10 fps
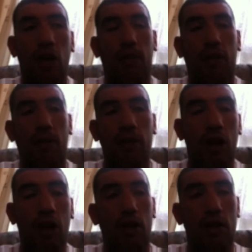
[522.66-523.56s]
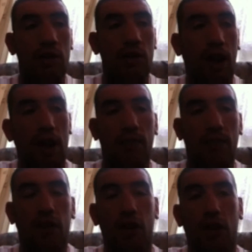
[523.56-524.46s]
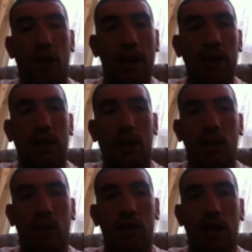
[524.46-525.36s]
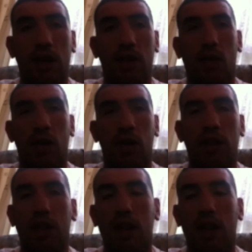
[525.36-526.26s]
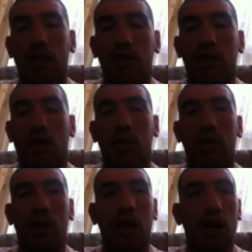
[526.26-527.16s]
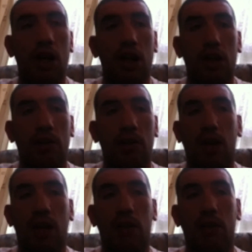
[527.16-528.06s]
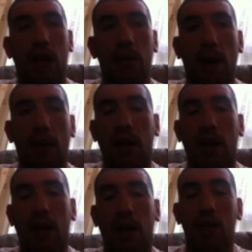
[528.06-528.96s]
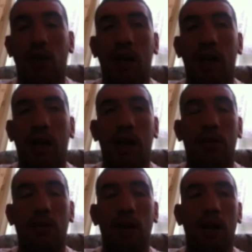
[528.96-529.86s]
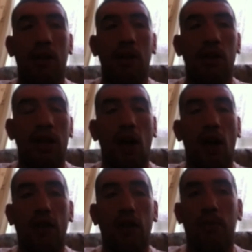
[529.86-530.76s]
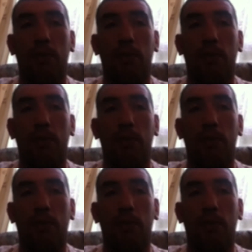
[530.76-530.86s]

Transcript: up from your domestic ones, and then you work up to your national shows, the money keeps getting better. And then if you keep winning, then the money you get offered